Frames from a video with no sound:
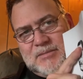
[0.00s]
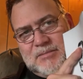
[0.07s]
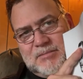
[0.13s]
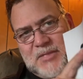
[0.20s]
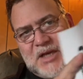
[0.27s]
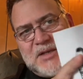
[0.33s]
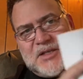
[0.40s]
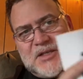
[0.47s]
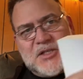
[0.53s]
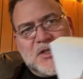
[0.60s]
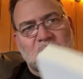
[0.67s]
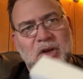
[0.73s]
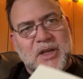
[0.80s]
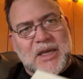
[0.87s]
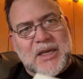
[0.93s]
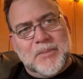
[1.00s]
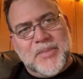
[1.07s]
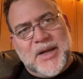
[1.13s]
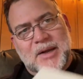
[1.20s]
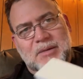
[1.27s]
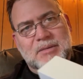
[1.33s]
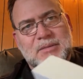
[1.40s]
Mundy's talking
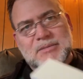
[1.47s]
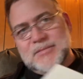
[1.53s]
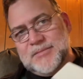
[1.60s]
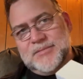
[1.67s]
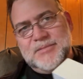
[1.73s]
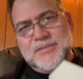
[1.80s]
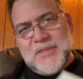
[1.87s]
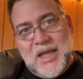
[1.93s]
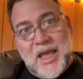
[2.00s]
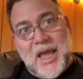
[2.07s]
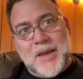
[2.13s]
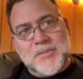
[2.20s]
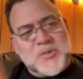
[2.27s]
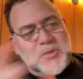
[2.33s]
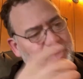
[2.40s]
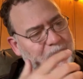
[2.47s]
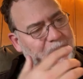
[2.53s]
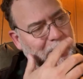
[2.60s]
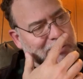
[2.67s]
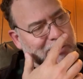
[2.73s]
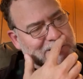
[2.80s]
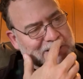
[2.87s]
about games with
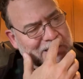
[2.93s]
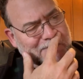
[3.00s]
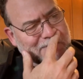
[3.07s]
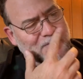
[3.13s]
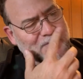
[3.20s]
currency.